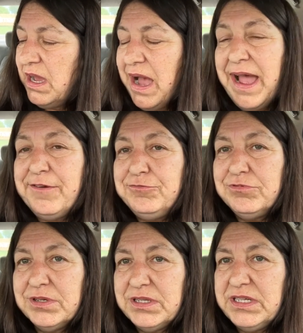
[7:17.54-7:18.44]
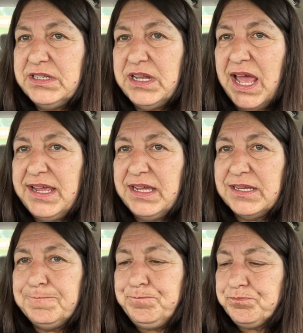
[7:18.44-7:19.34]
I really like
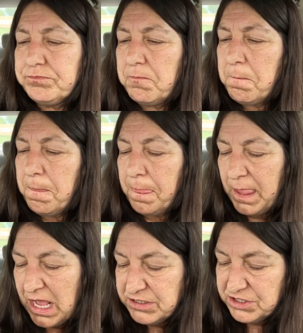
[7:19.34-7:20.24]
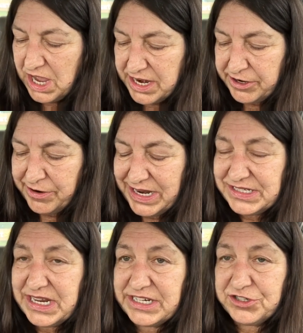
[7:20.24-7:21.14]
it. It's got a
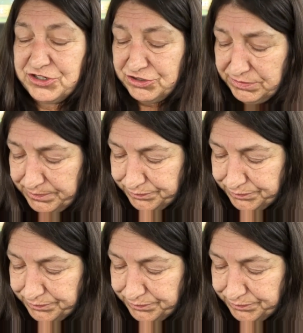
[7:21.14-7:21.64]
great texture.